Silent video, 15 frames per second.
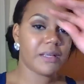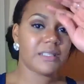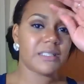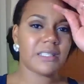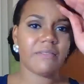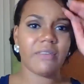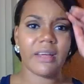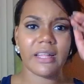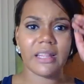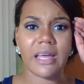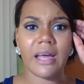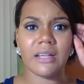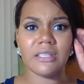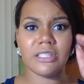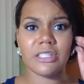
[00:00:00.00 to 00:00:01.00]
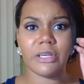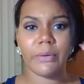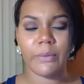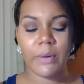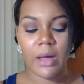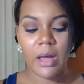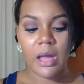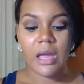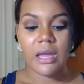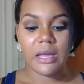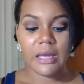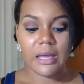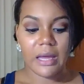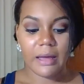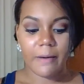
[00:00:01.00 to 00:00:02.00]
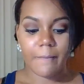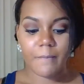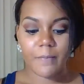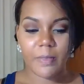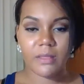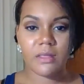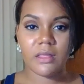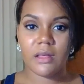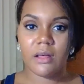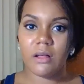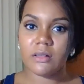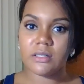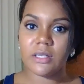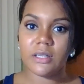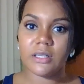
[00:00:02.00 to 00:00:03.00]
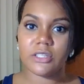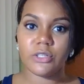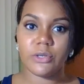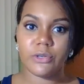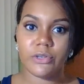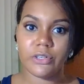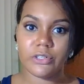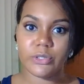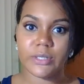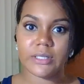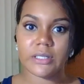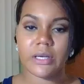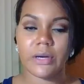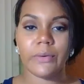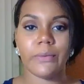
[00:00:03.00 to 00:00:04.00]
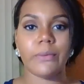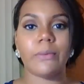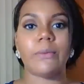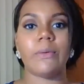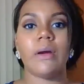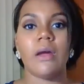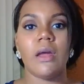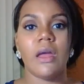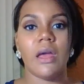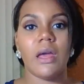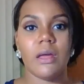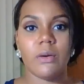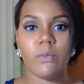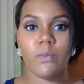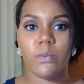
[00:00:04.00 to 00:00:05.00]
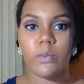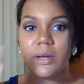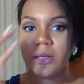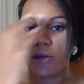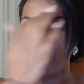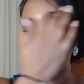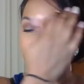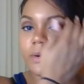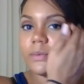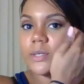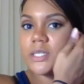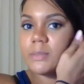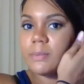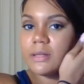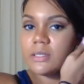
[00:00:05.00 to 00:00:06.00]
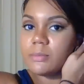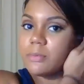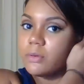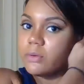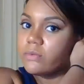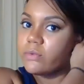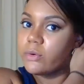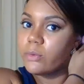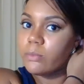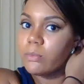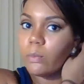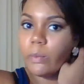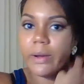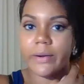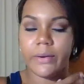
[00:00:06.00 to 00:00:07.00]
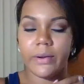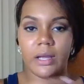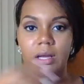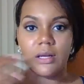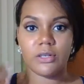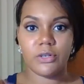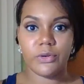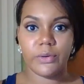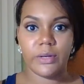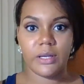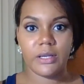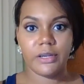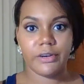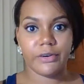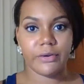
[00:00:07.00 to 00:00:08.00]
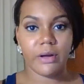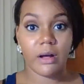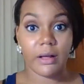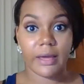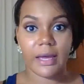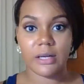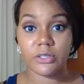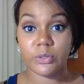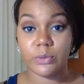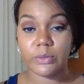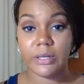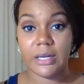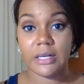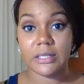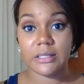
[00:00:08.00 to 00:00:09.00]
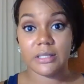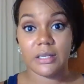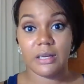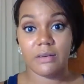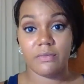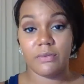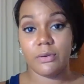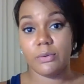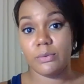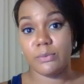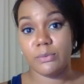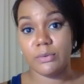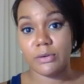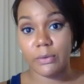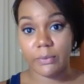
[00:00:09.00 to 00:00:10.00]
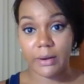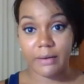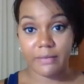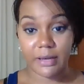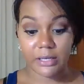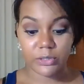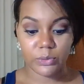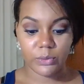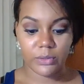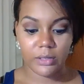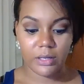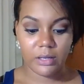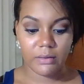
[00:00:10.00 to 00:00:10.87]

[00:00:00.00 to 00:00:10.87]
stuff like that. So and then they'll also let you know your dress code and what you are responsible for wearing during your non-casual days if you don't have casual